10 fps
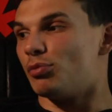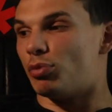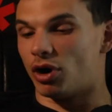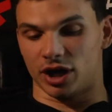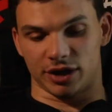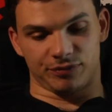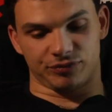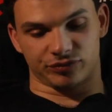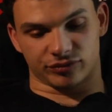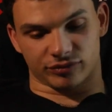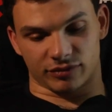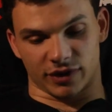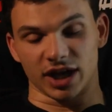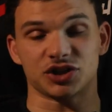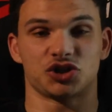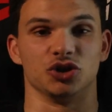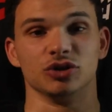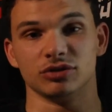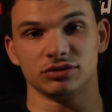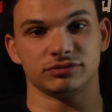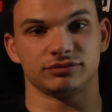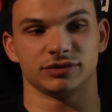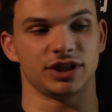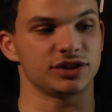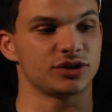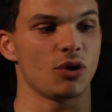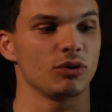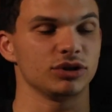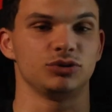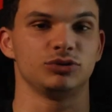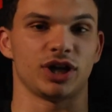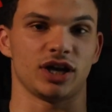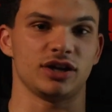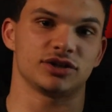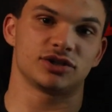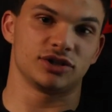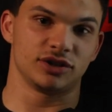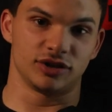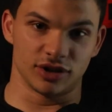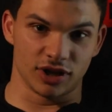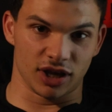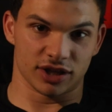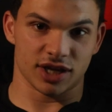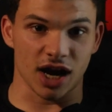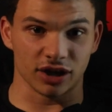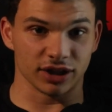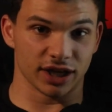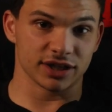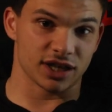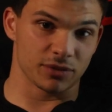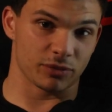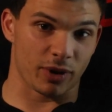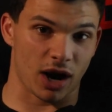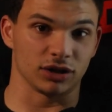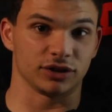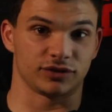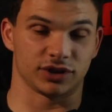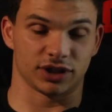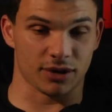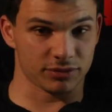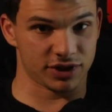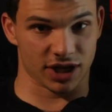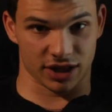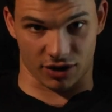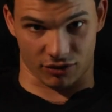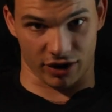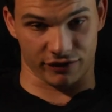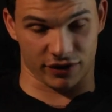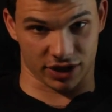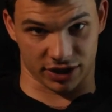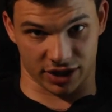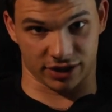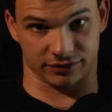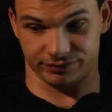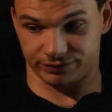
But this shoe is going to change the entire landscape of powerlifting, and I'm saying that right fucking now.